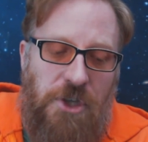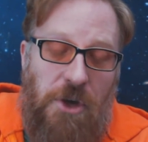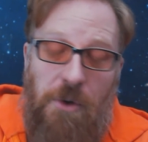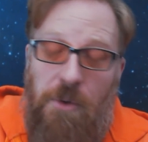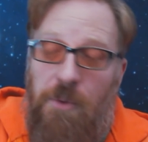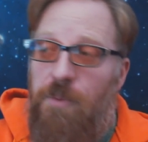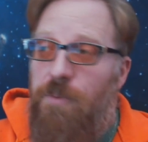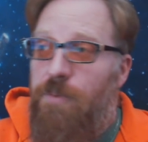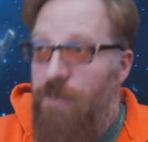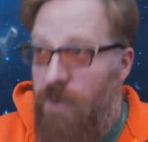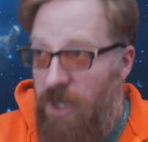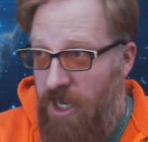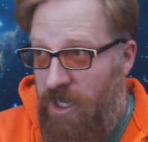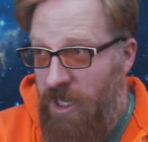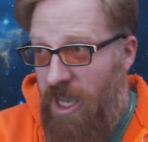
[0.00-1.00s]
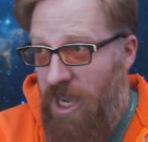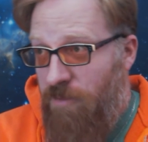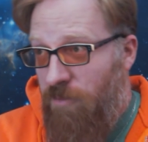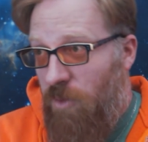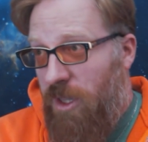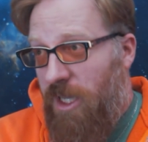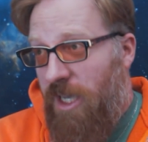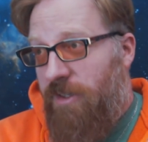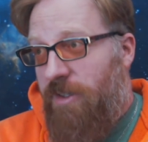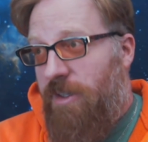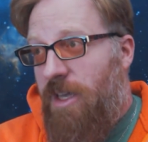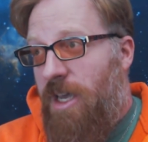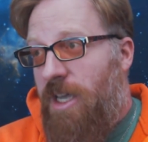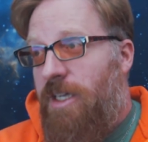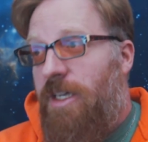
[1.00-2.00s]
So, and again, one
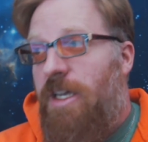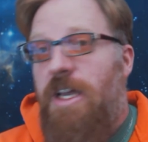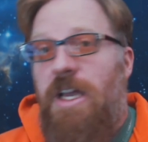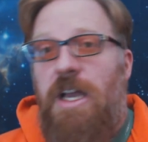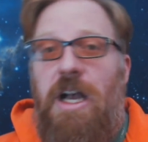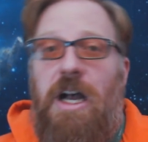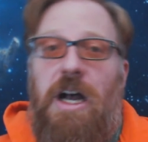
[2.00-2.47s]
last thing,